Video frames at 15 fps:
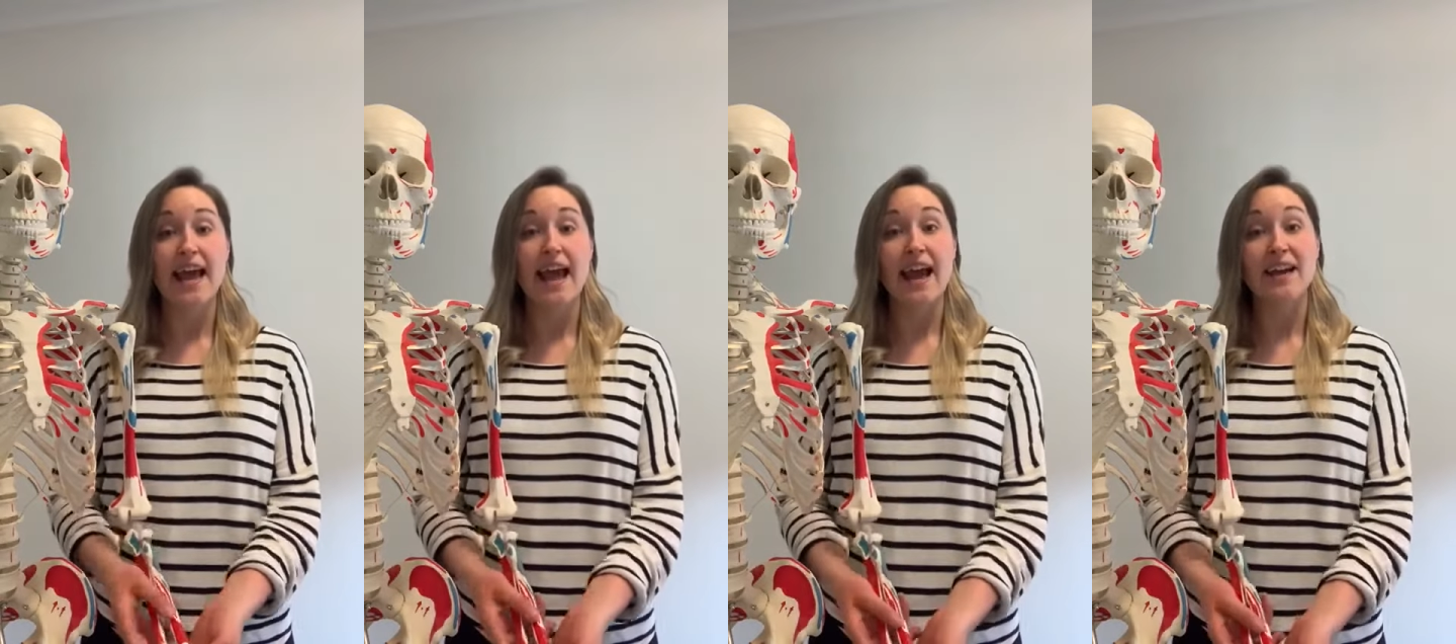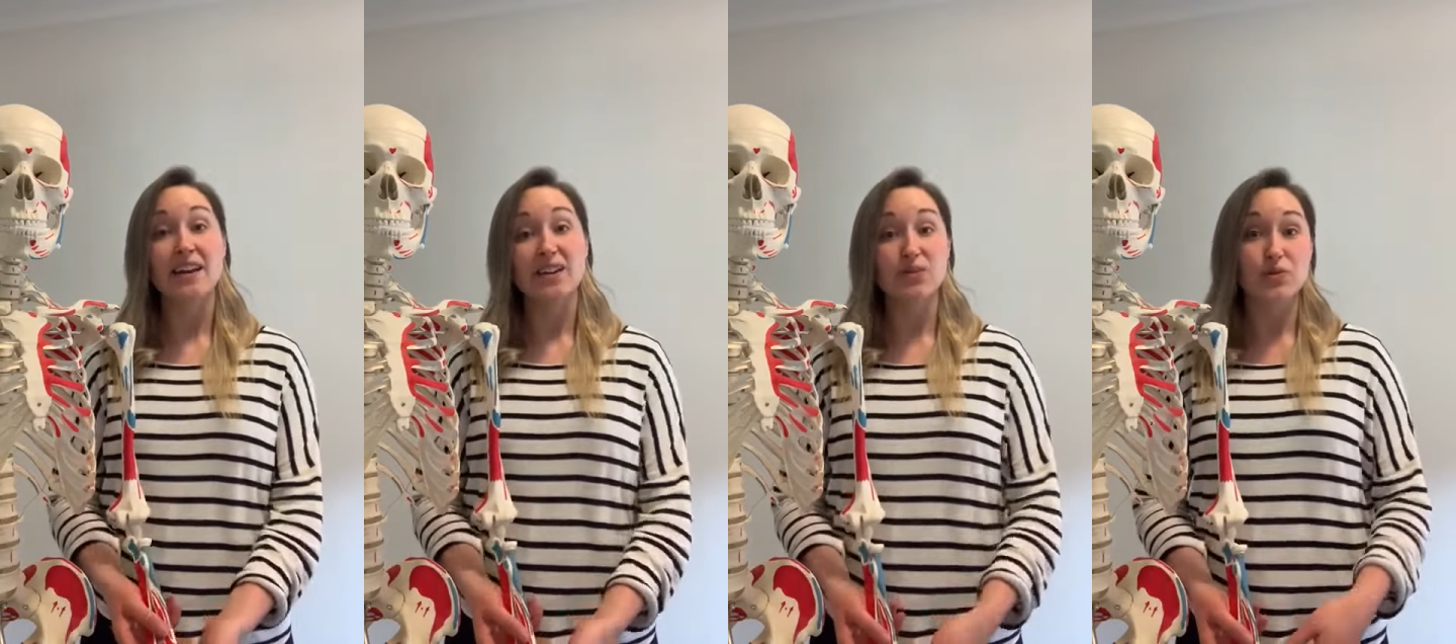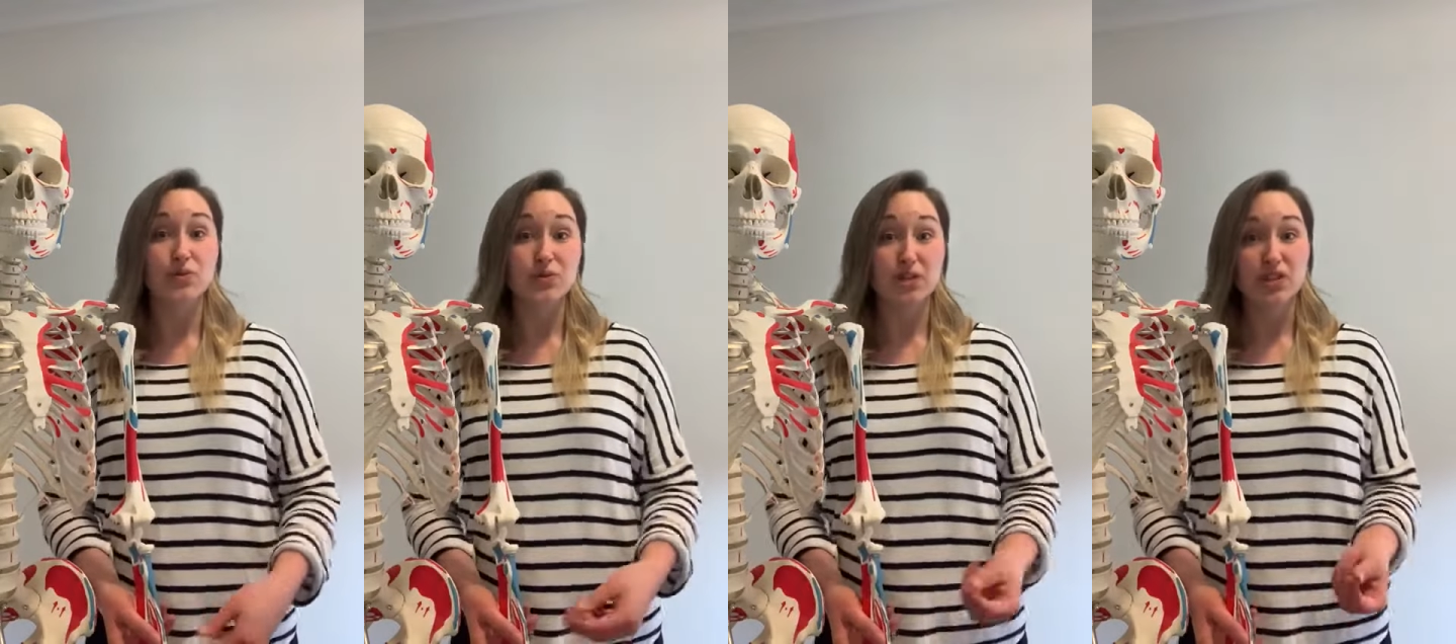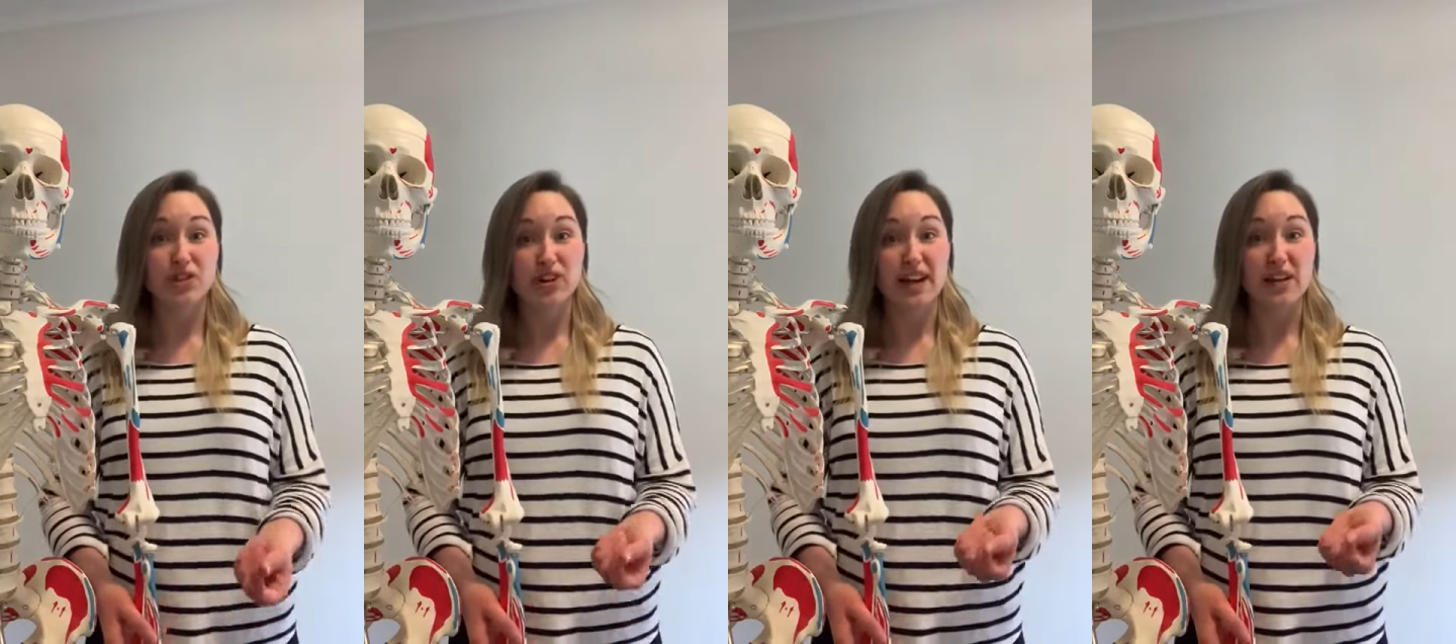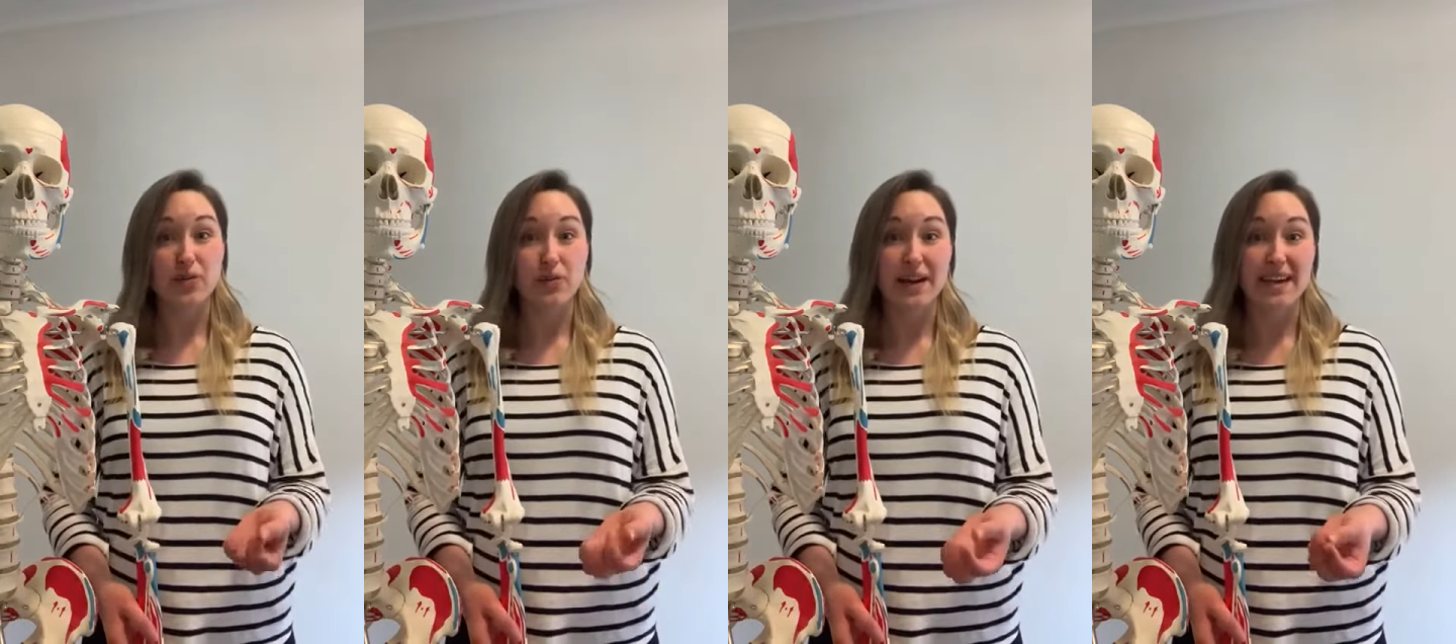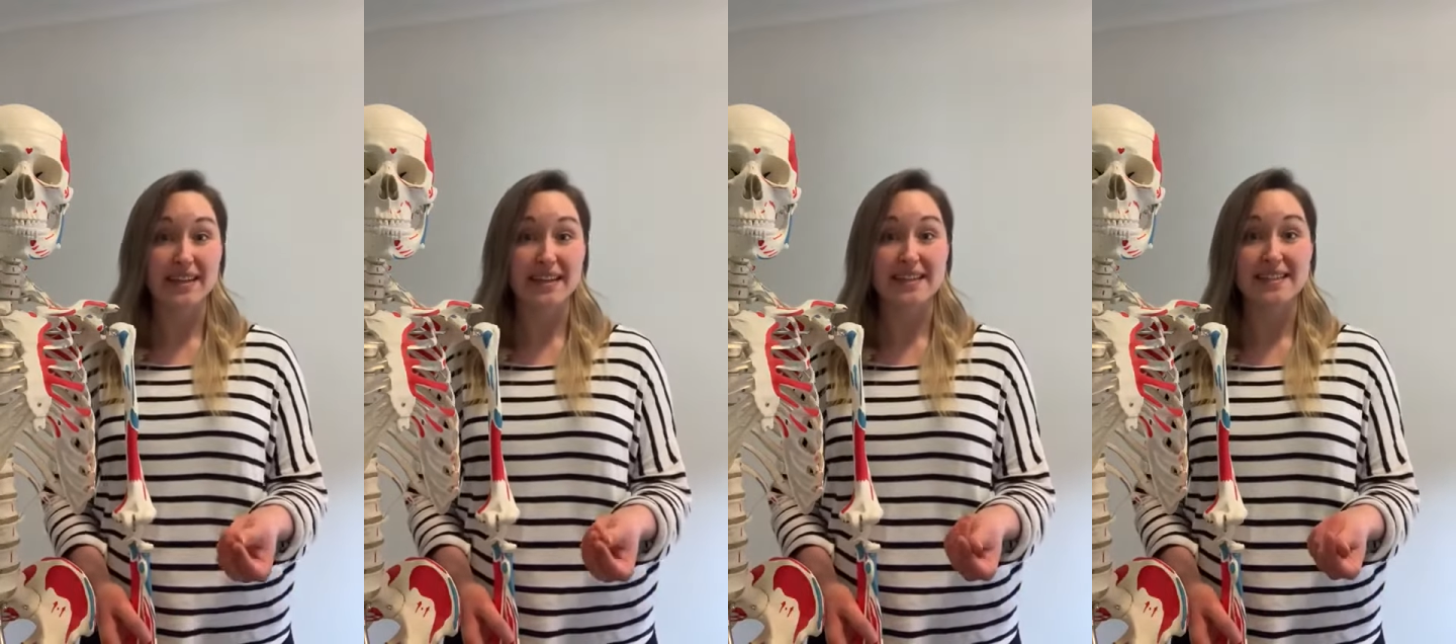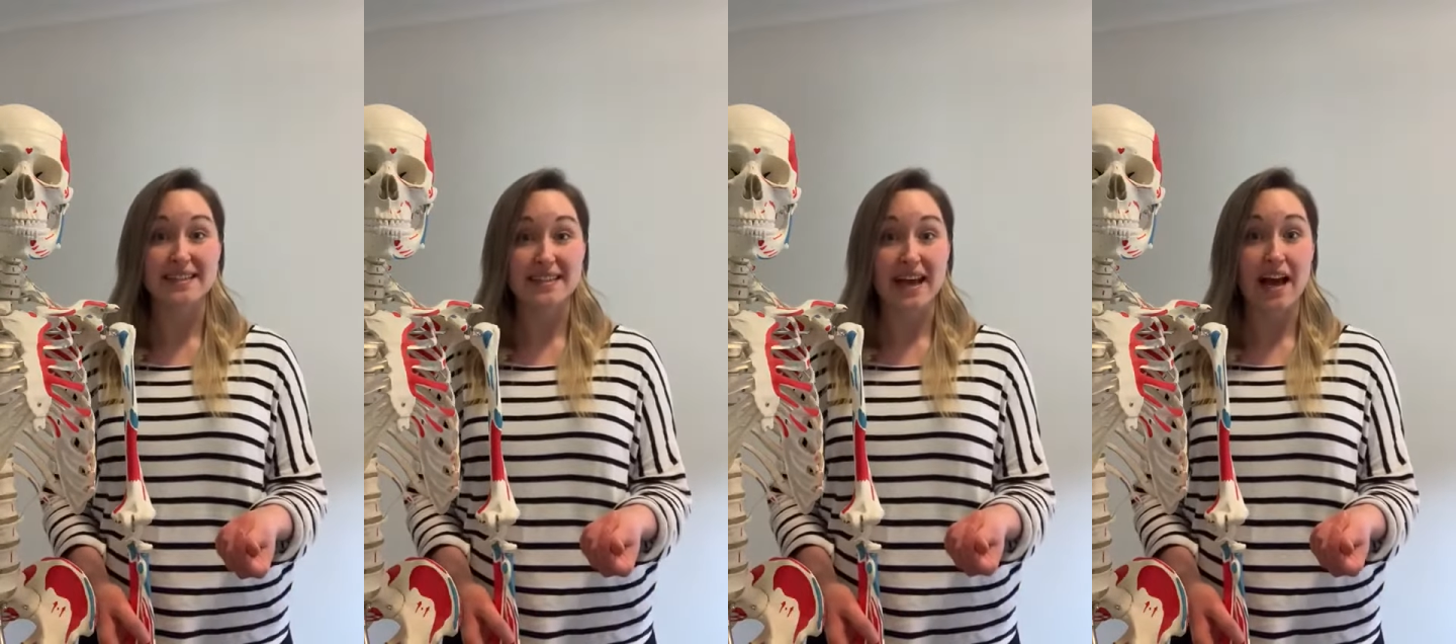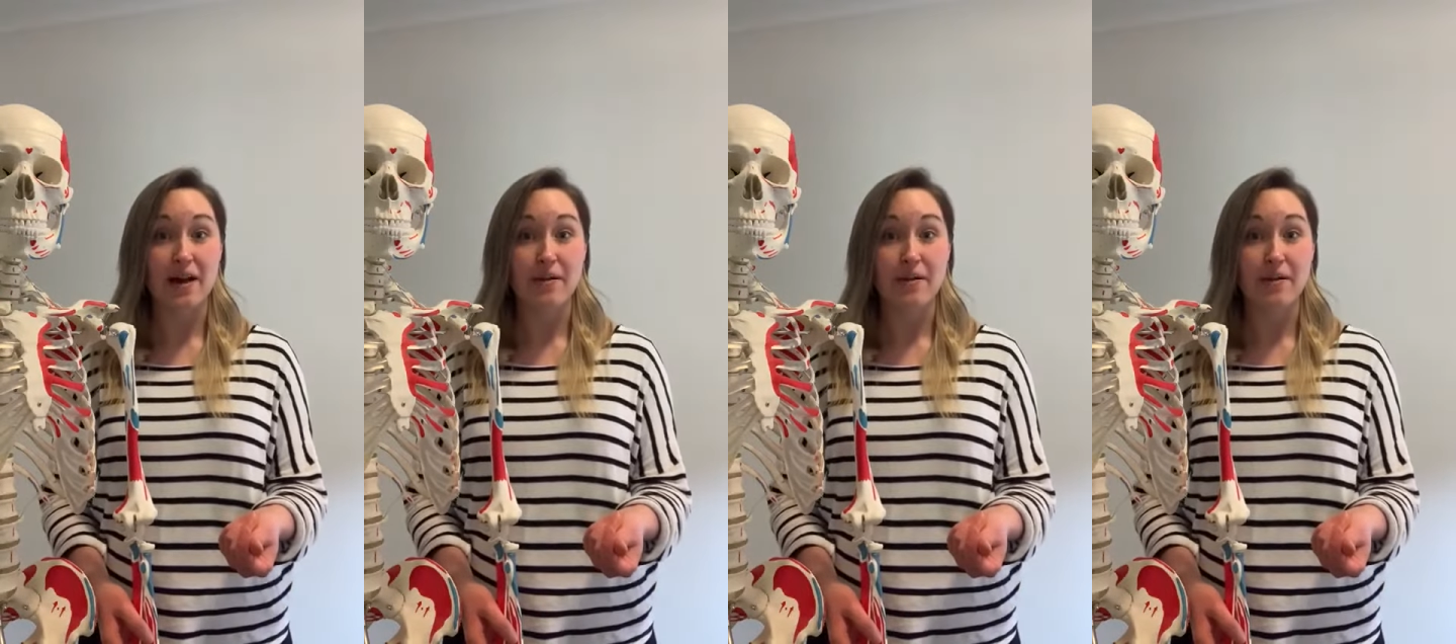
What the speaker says: and can also create a weakness